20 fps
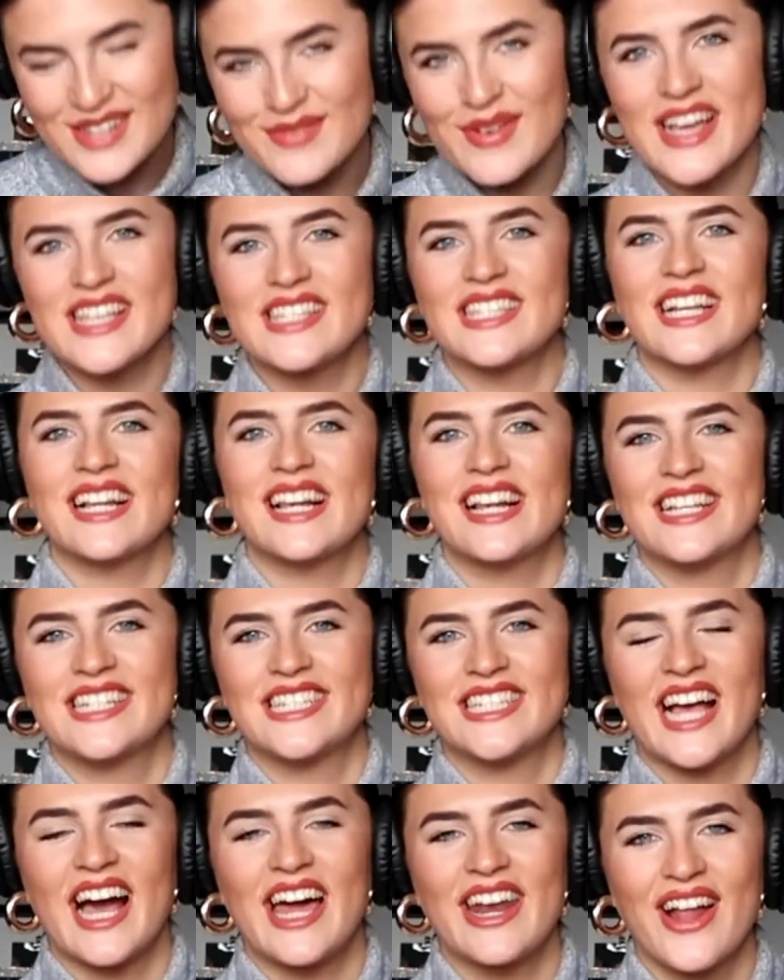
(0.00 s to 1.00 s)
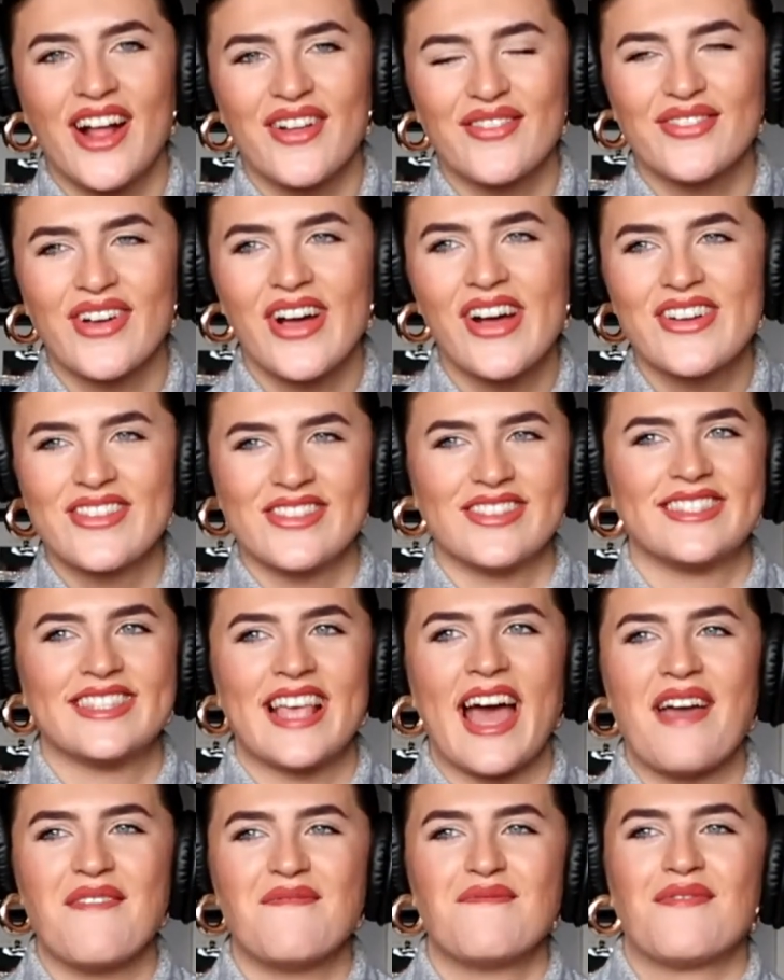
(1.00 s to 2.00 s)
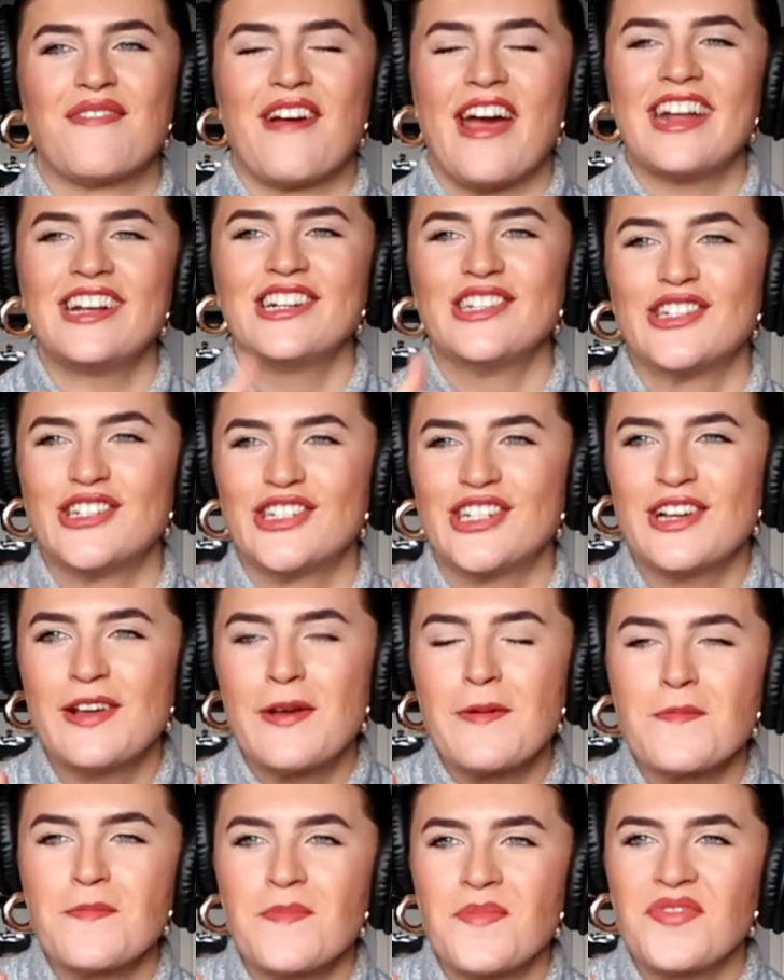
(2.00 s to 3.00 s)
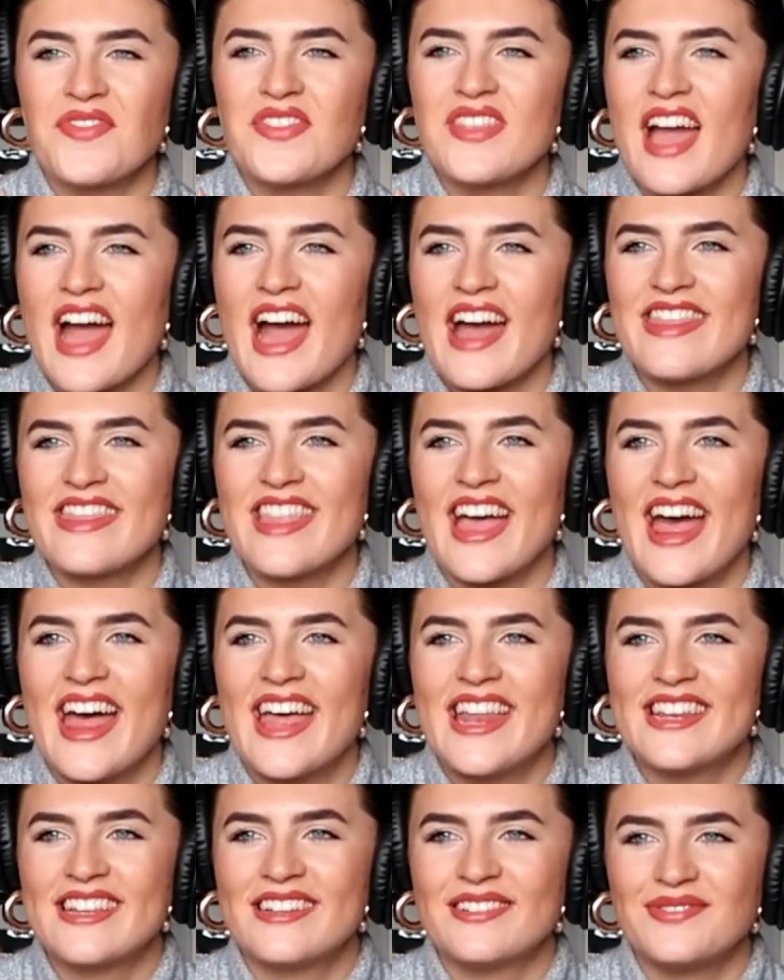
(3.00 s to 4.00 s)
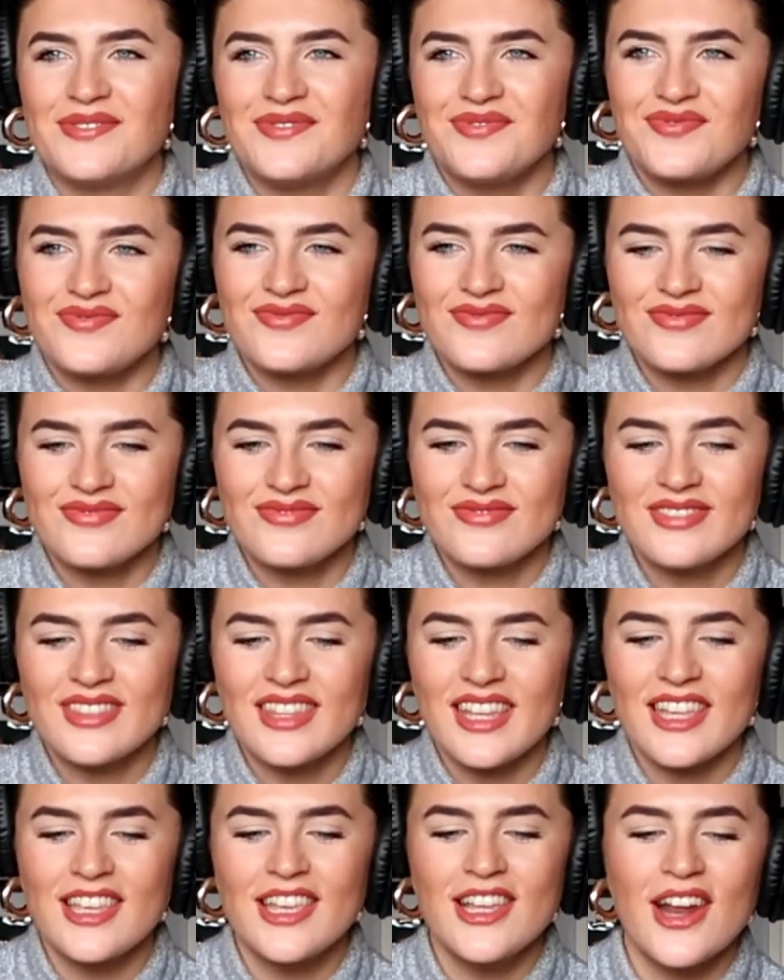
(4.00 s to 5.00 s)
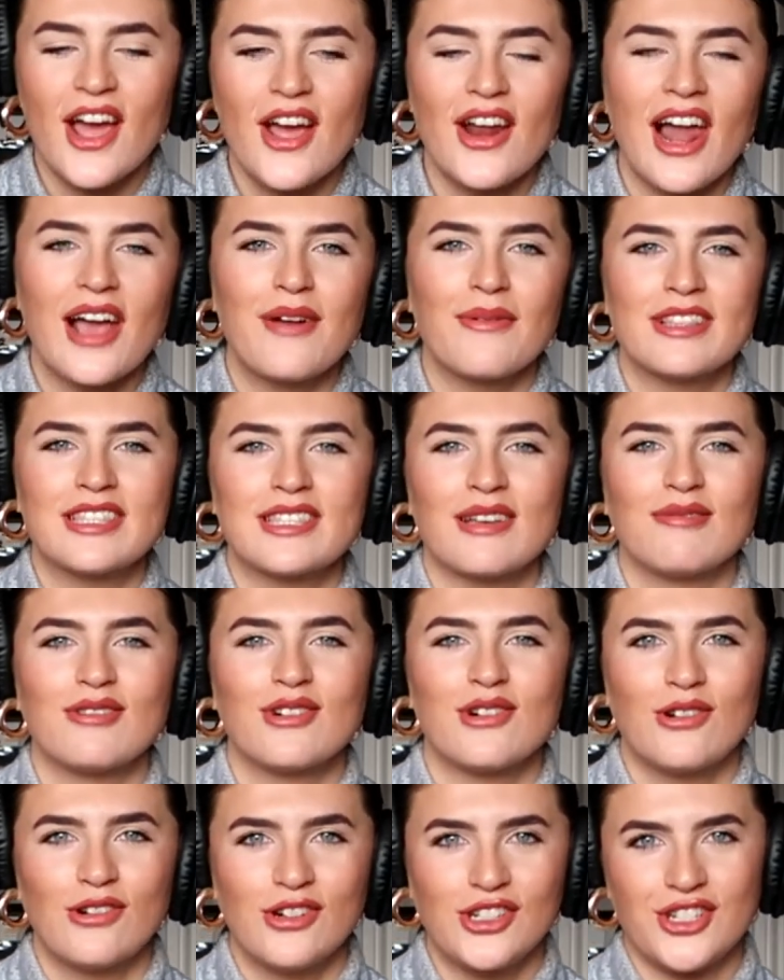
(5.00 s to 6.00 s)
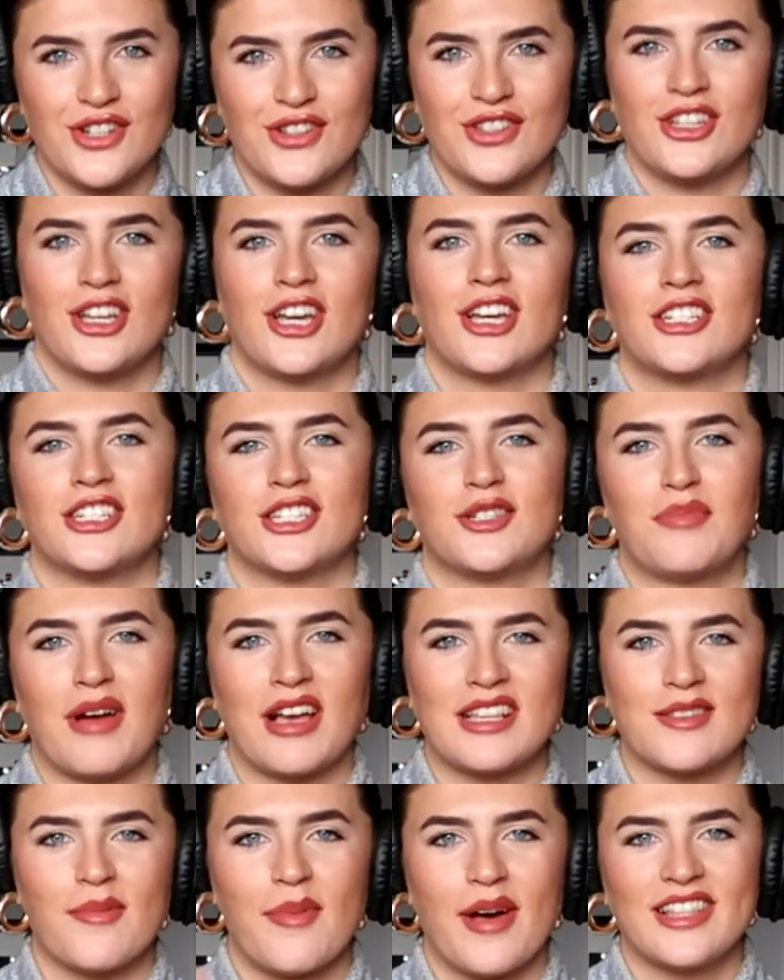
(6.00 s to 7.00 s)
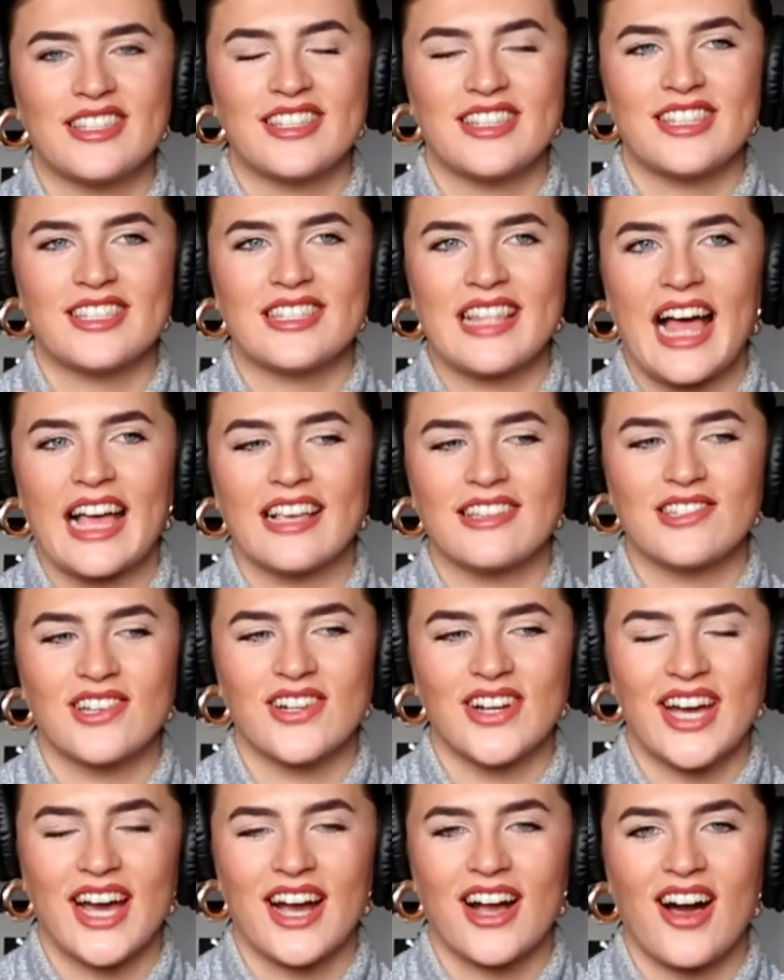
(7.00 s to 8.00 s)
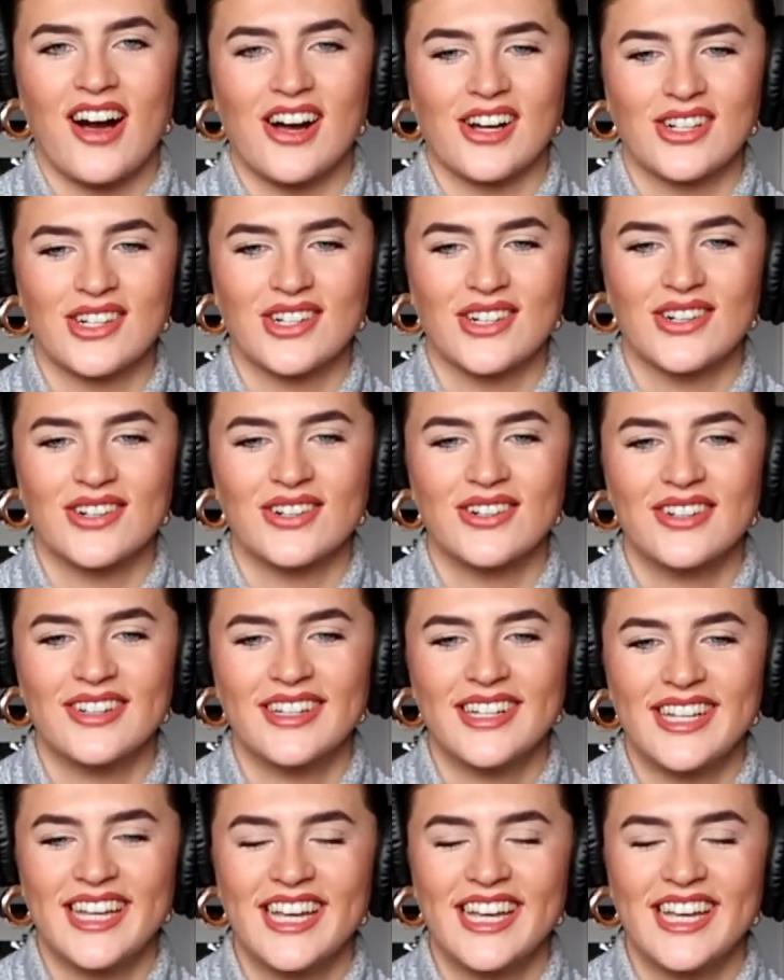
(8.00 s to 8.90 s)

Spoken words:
Basically, she had her phone set in French, and then, you know, like when someone calls you and you can just press a button that's like, sorry, I can't call.